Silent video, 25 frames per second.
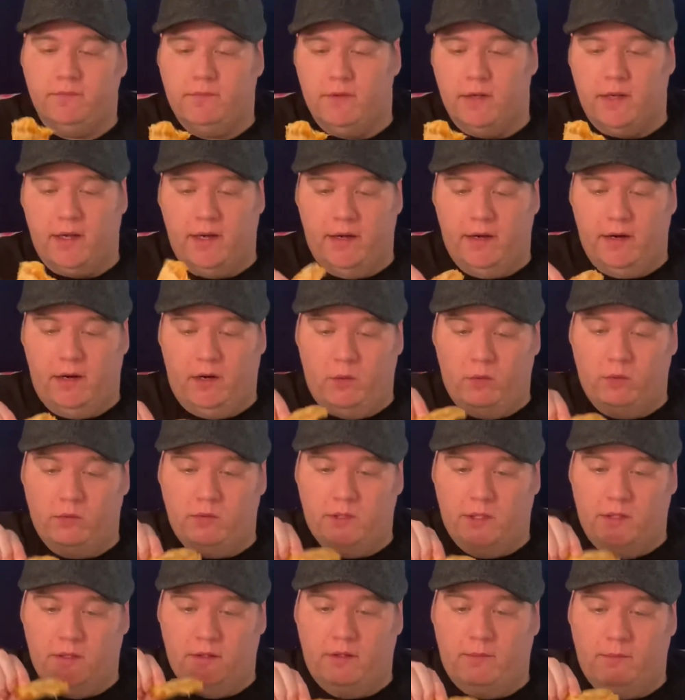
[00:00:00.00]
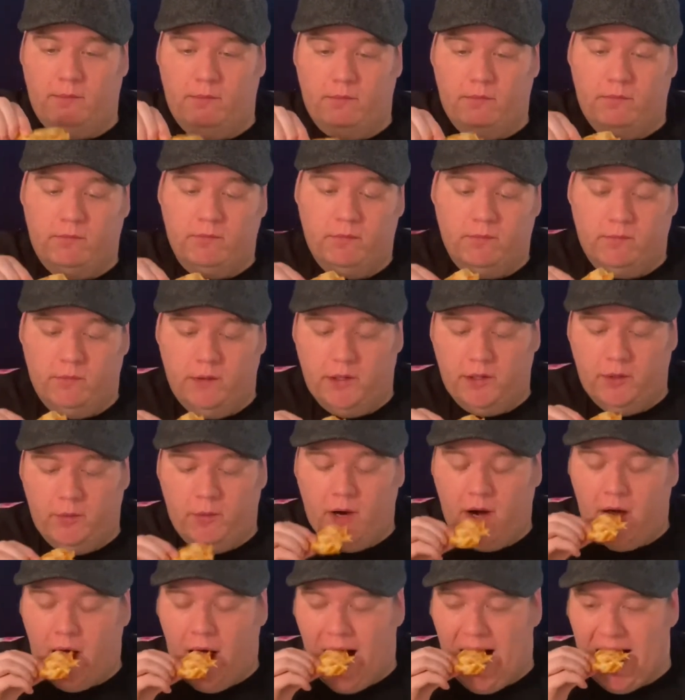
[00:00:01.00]
it holds up really
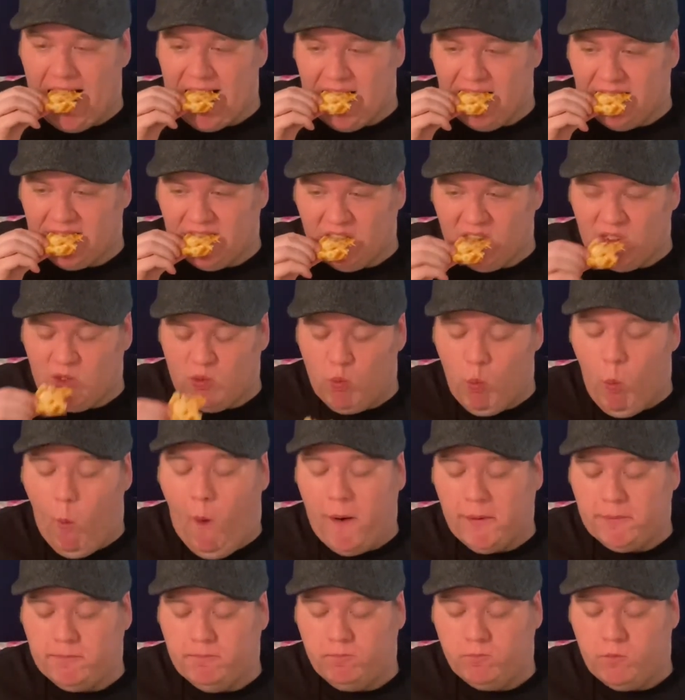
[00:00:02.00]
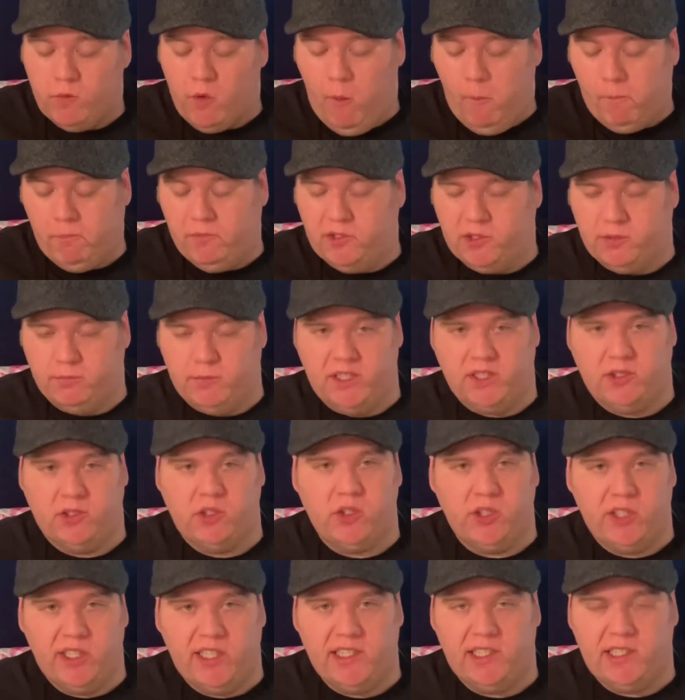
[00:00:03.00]
well just make sure
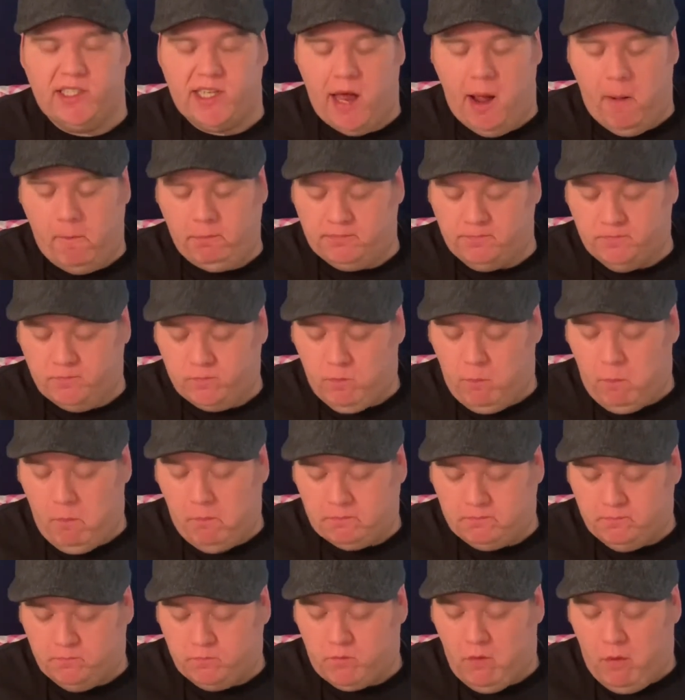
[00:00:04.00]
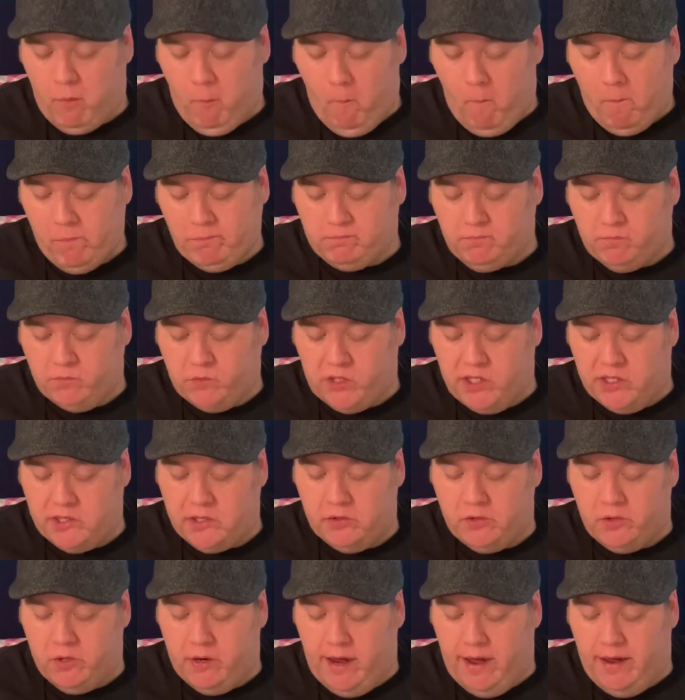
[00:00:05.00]
you get that chicken
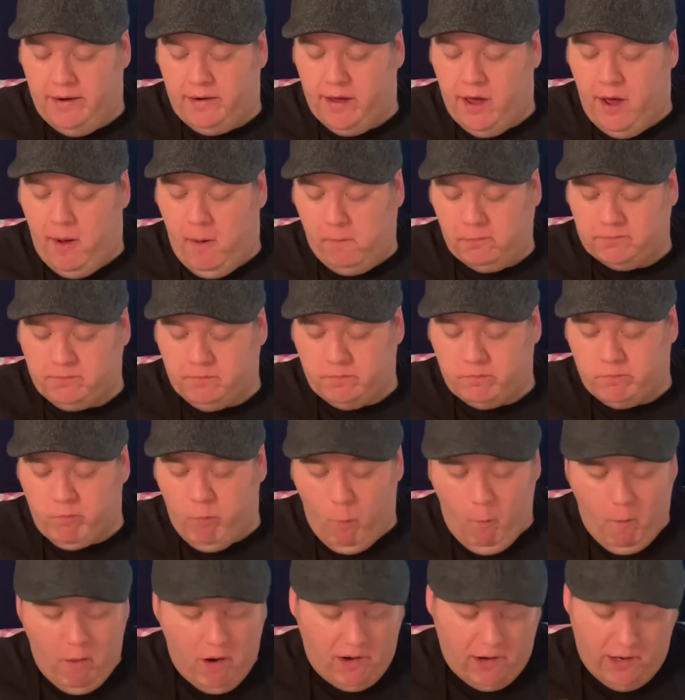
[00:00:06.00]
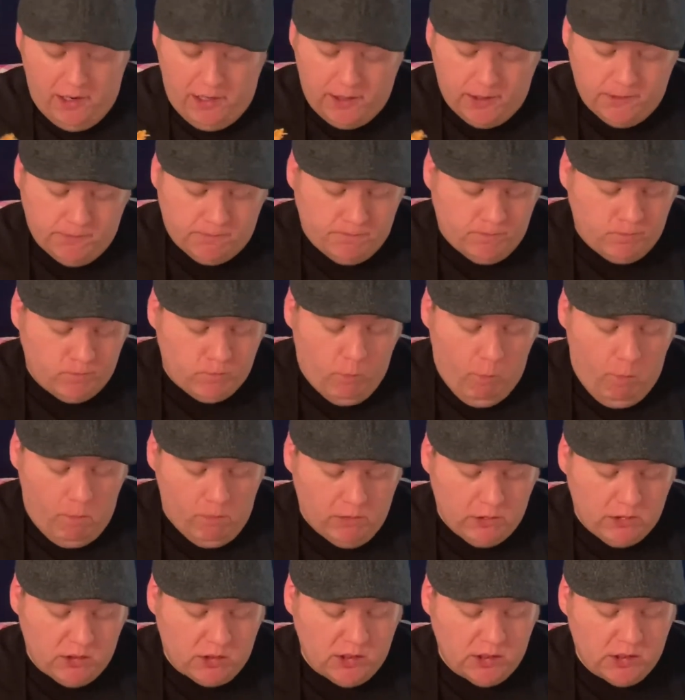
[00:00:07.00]
dried out but yeah
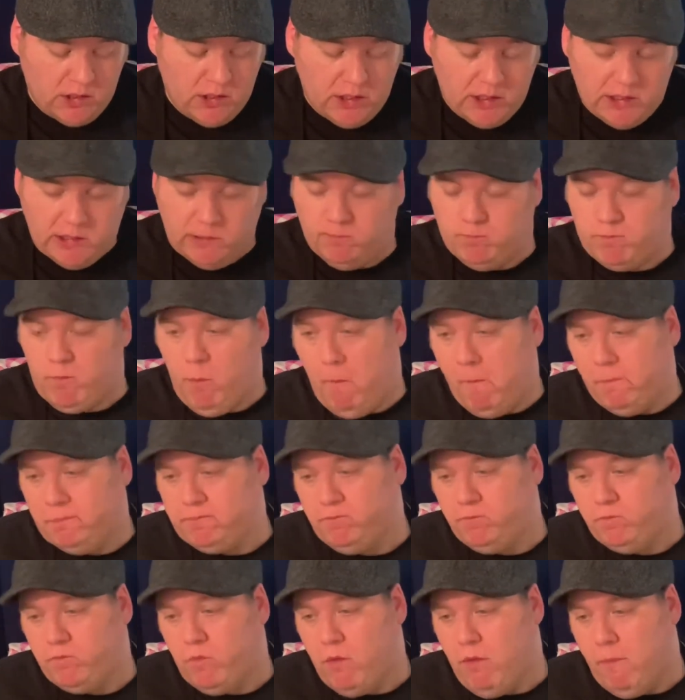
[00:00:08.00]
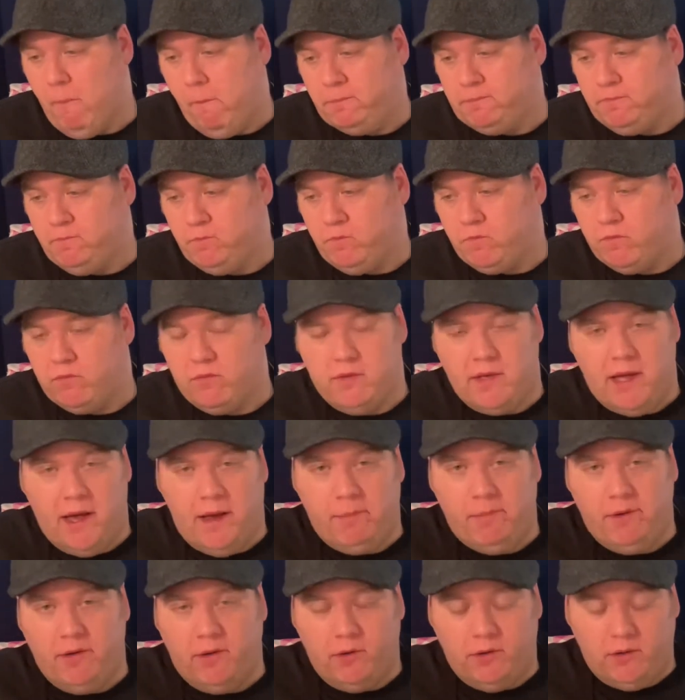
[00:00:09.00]
this is good dab
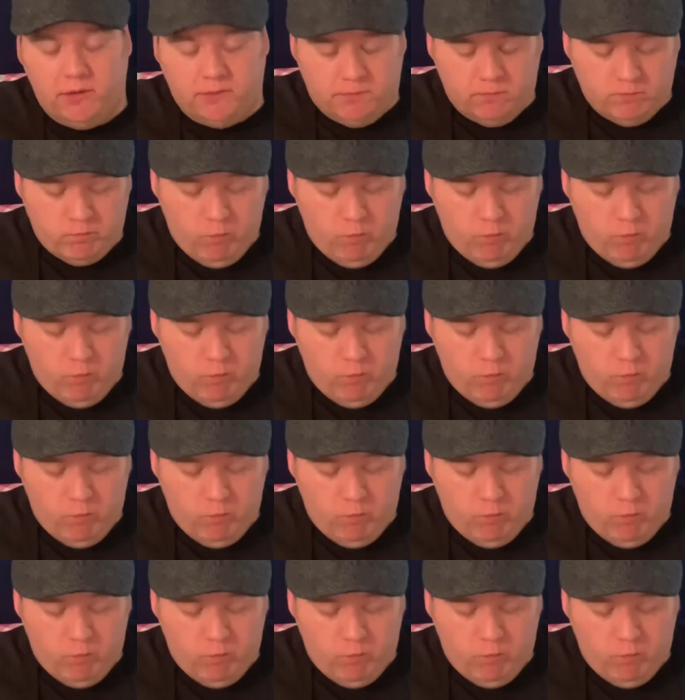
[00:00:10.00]
your little